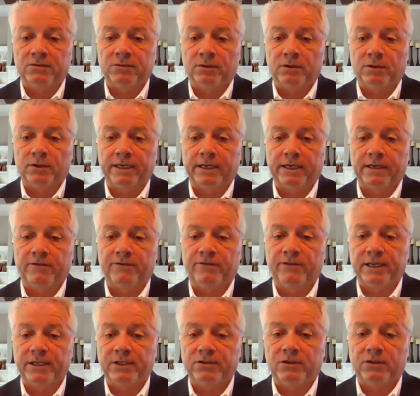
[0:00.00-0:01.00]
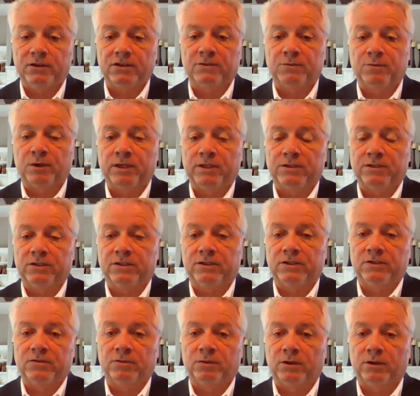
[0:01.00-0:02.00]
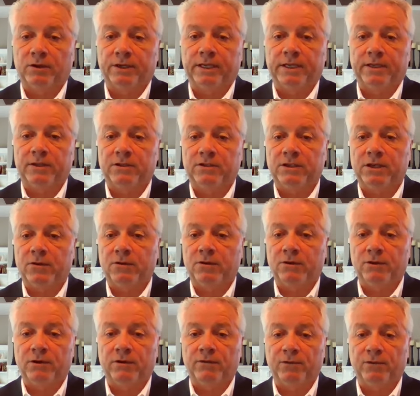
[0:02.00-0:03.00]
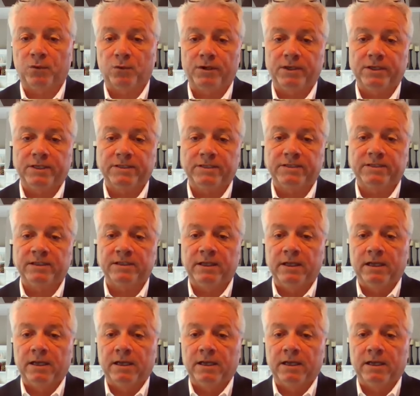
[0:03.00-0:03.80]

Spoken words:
we're looking at facial expressions, we're looking at the tone of their voice,